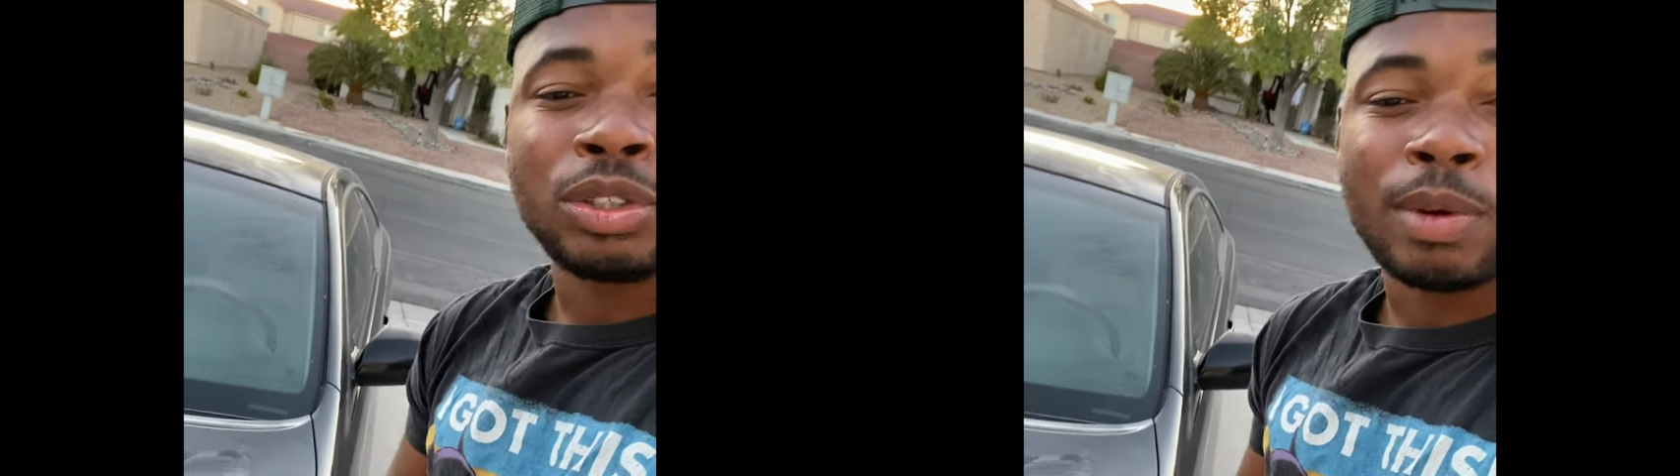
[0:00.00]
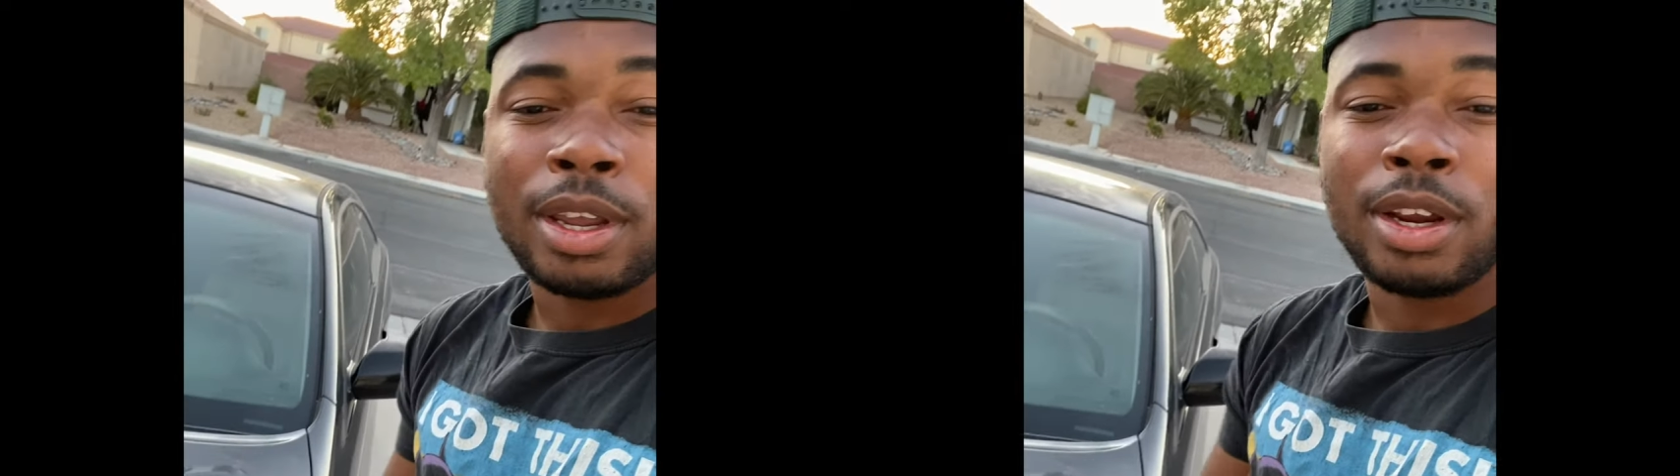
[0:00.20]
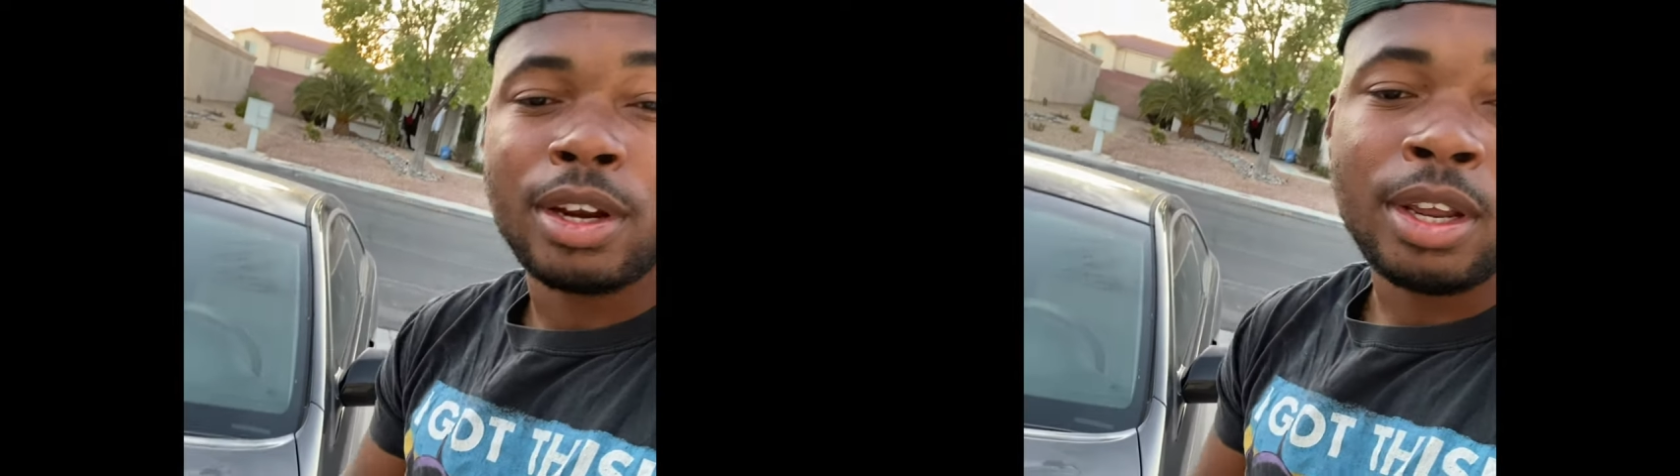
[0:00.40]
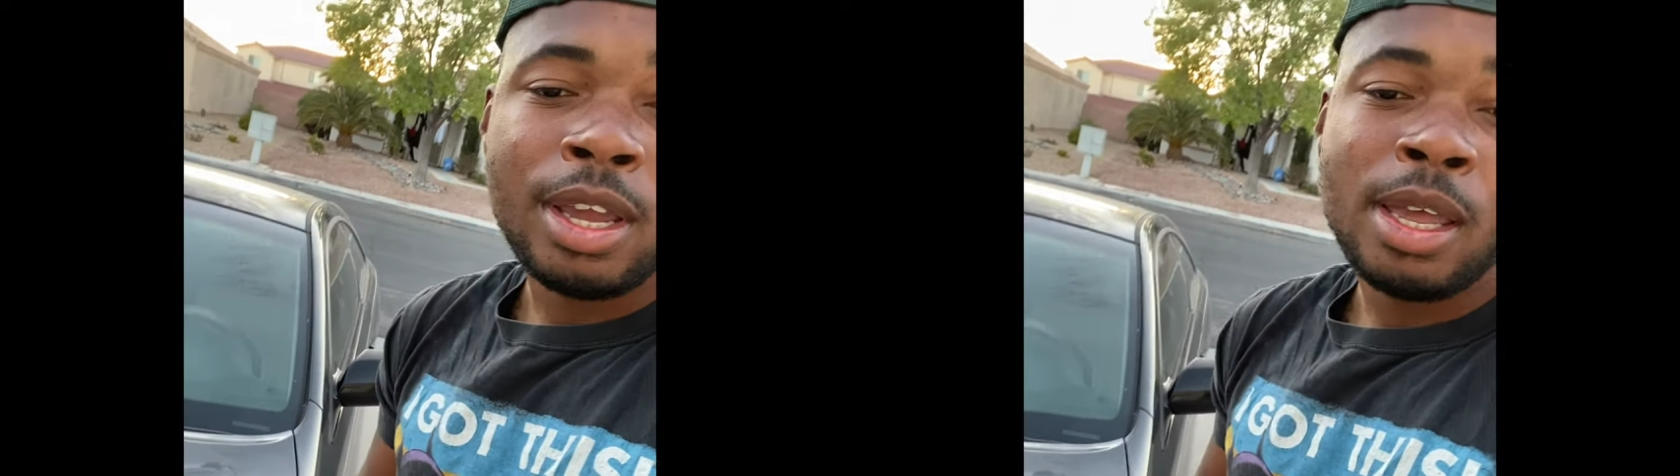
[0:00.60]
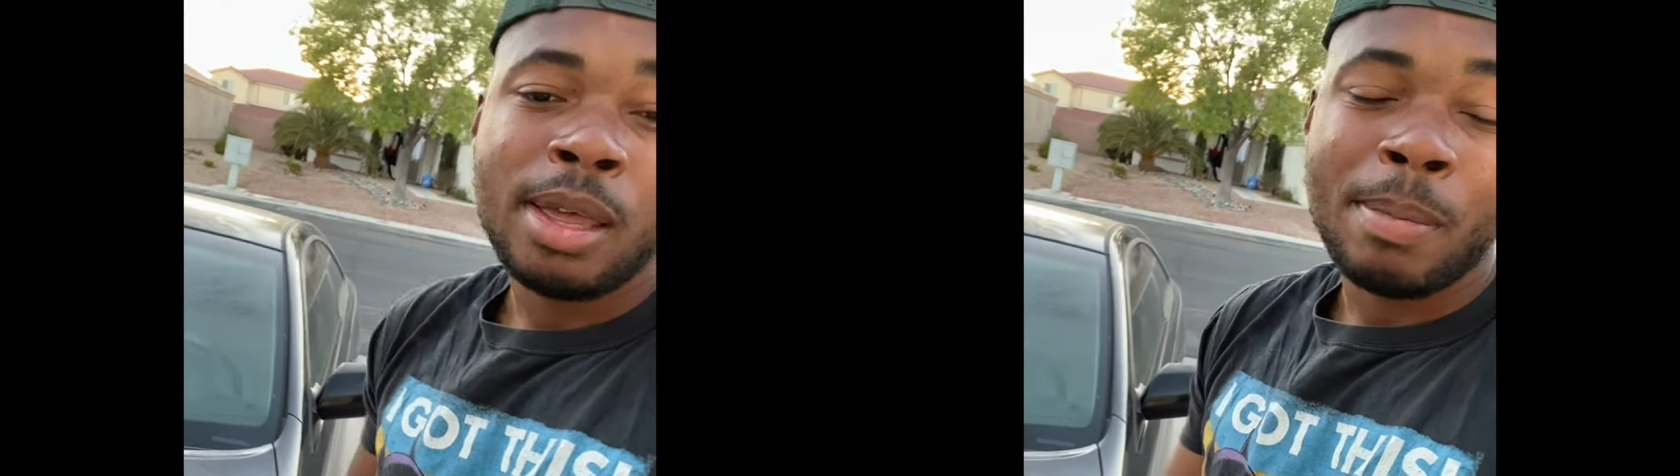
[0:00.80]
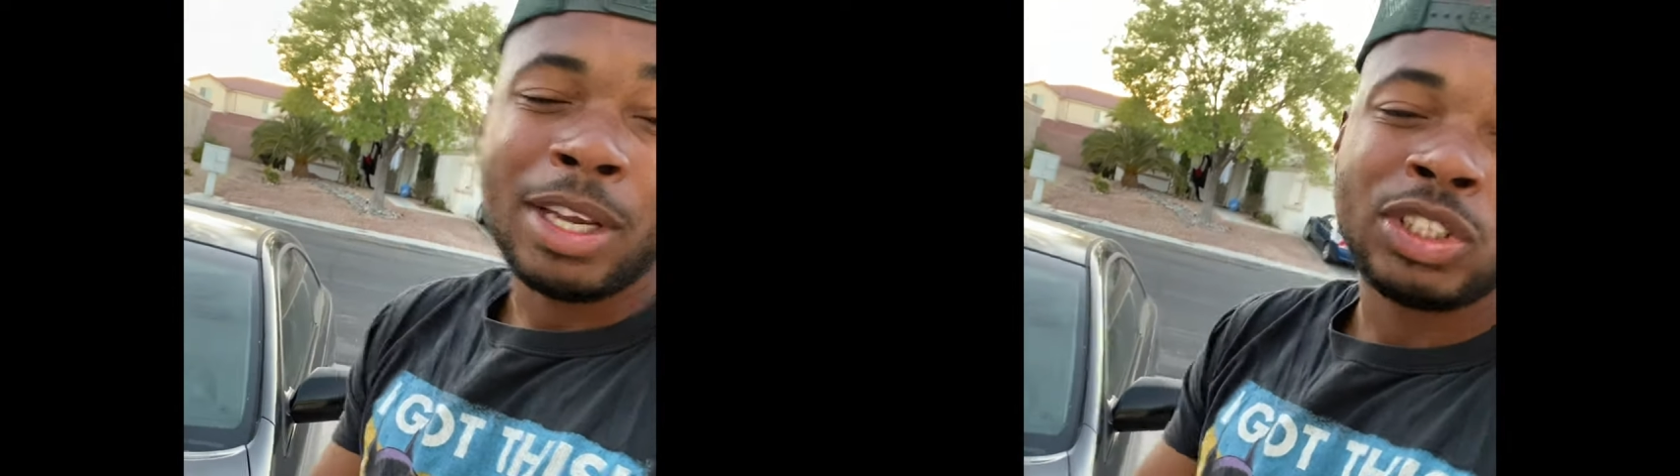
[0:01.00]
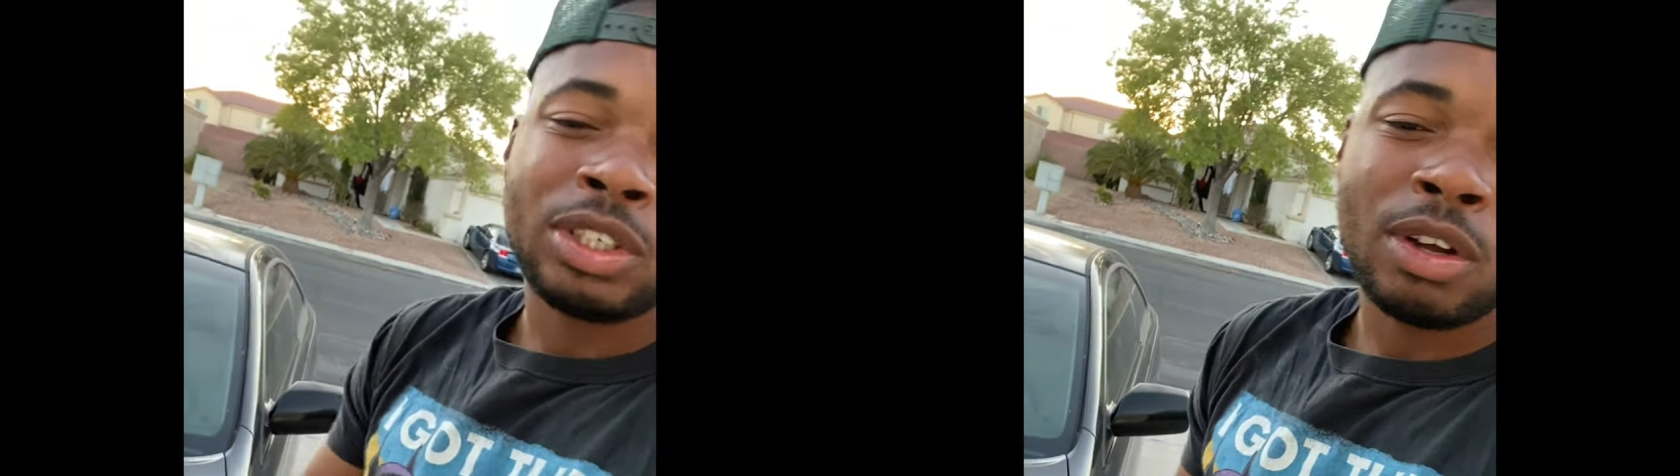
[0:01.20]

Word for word: right here and make sure